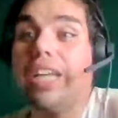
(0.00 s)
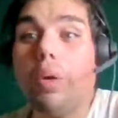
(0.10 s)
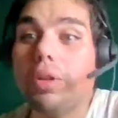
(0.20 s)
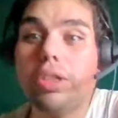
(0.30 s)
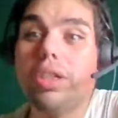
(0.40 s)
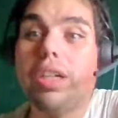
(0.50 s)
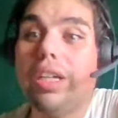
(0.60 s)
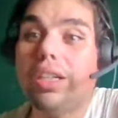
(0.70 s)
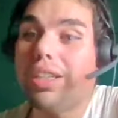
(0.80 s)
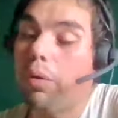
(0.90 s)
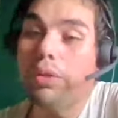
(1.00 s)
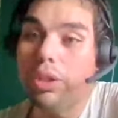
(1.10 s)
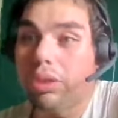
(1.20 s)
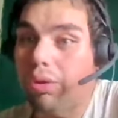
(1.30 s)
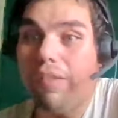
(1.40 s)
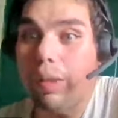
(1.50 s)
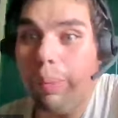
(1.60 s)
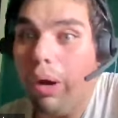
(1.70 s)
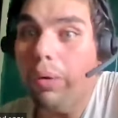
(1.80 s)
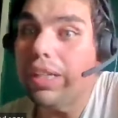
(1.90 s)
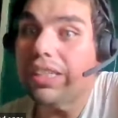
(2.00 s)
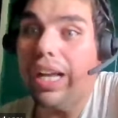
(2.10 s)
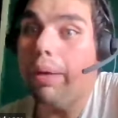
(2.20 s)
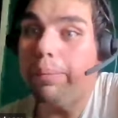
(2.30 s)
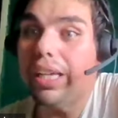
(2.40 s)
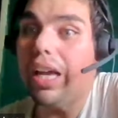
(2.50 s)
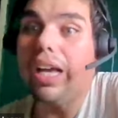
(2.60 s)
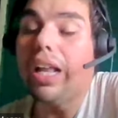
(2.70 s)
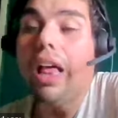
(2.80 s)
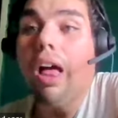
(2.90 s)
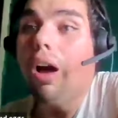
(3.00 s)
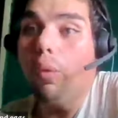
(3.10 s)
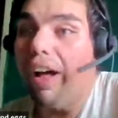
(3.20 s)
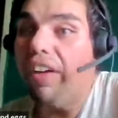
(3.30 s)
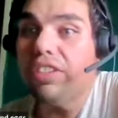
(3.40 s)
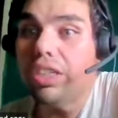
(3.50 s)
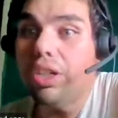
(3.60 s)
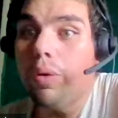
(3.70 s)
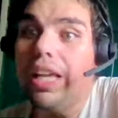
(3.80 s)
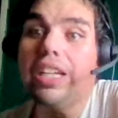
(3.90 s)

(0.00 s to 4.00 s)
goes, I don't want you he goes, I don't want you to drive the boat. He's like, I'm gonna get Ralph to do it.